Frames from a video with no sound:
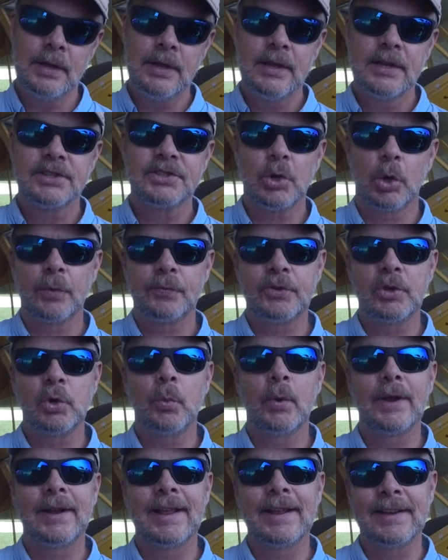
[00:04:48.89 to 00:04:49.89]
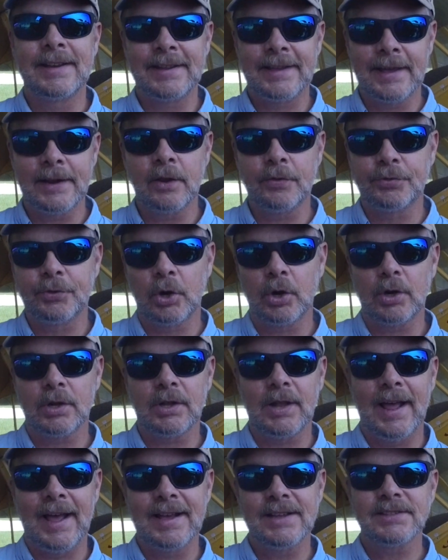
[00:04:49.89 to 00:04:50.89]
So if you went in to get a third
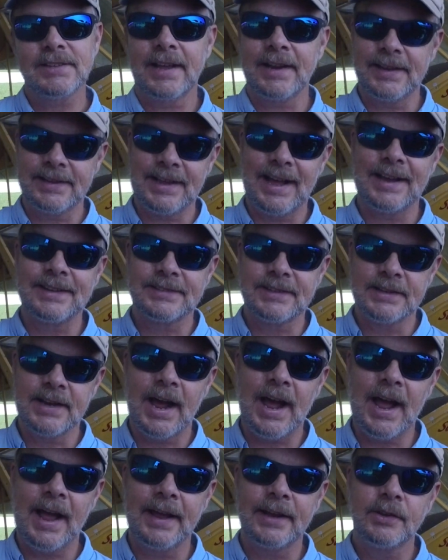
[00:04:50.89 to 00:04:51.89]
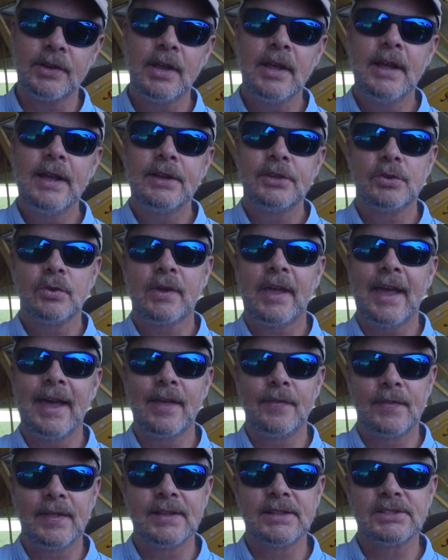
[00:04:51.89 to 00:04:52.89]
class and it got denied, you
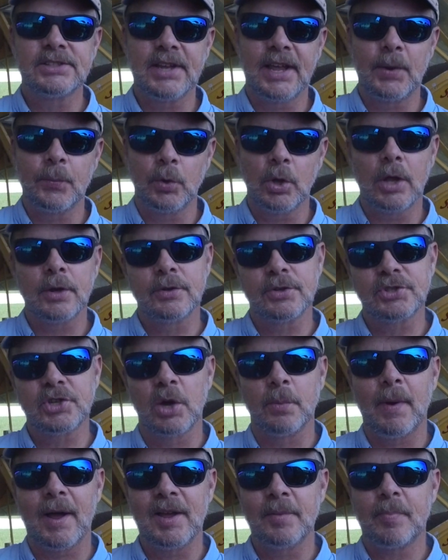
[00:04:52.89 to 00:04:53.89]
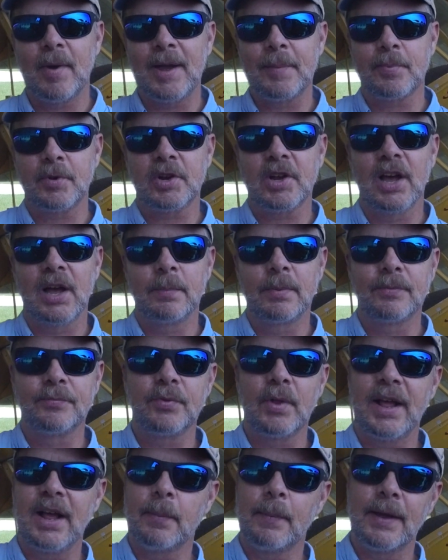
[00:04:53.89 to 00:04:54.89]
can't then say, well, I'll just go buy a Piper Cub and
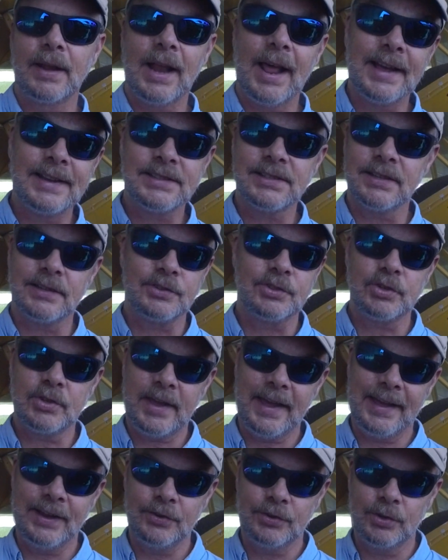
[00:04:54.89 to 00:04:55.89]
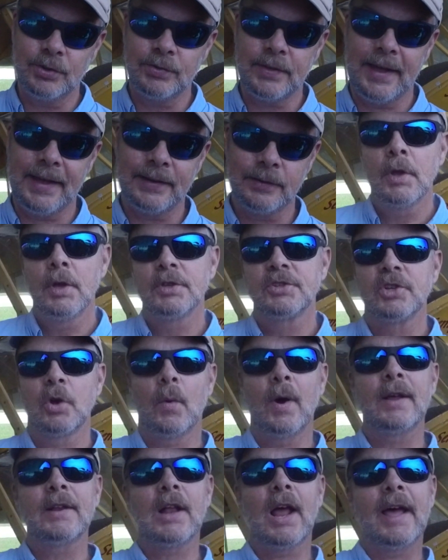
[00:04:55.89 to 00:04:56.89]
fly on my license. You can't do that.
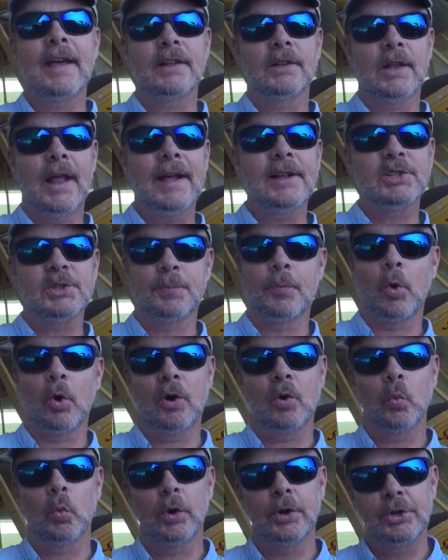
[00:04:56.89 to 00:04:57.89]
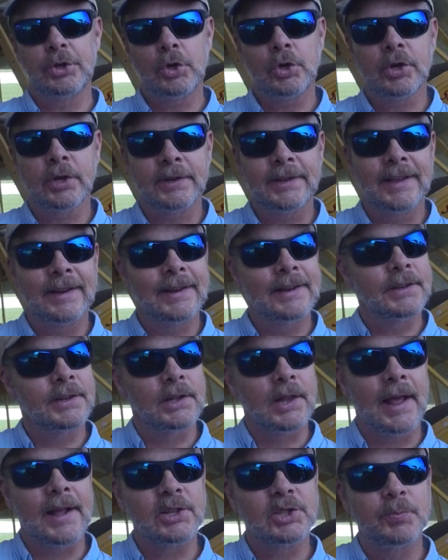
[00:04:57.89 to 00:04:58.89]
So unlike light sport, where you could get into
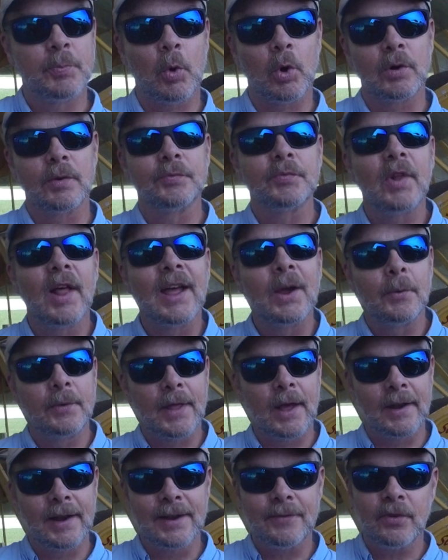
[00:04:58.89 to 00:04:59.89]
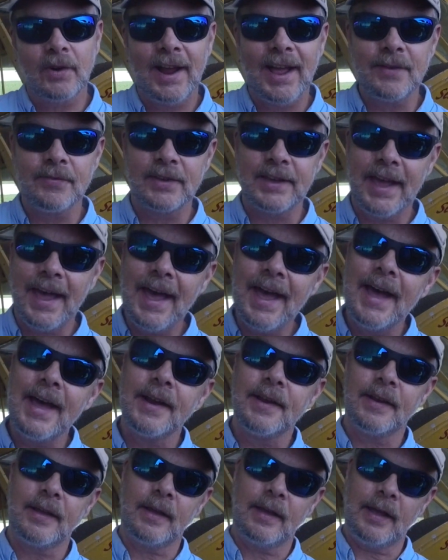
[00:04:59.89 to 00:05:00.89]
light sport and fly without ever having
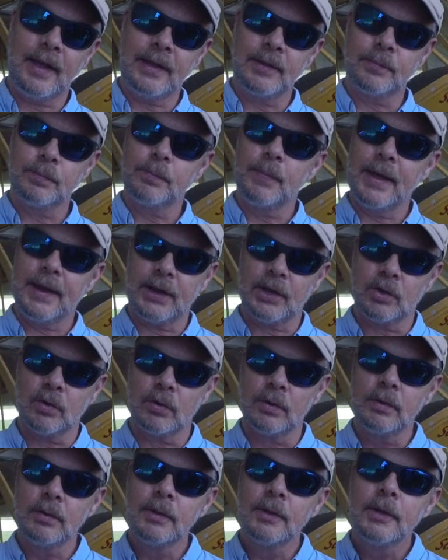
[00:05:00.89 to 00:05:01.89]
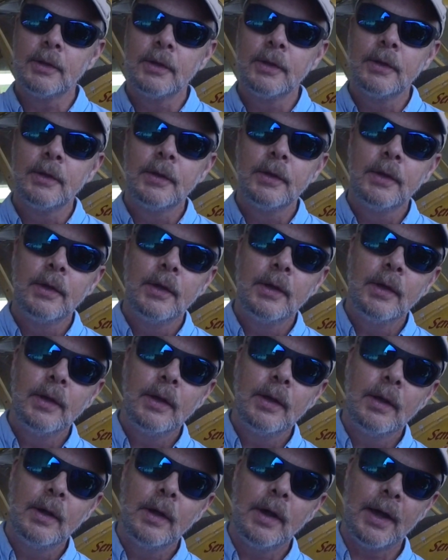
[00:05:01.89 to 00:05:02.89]
had a medical,
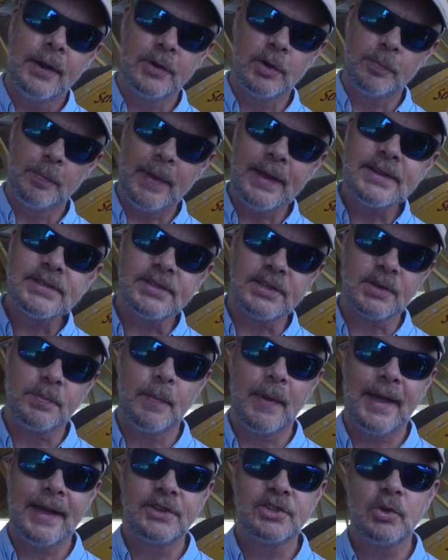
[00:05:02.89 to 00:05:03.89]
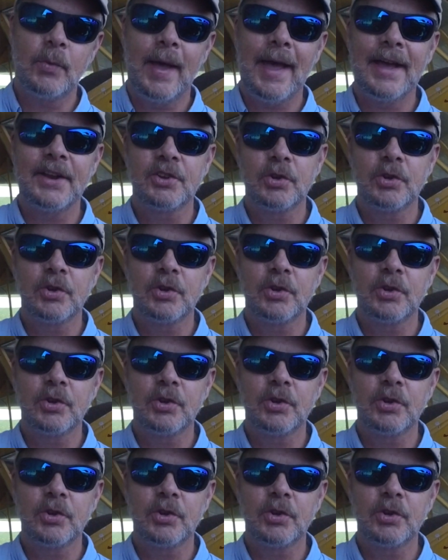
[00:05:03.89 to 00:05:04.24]
under BasicMed, you had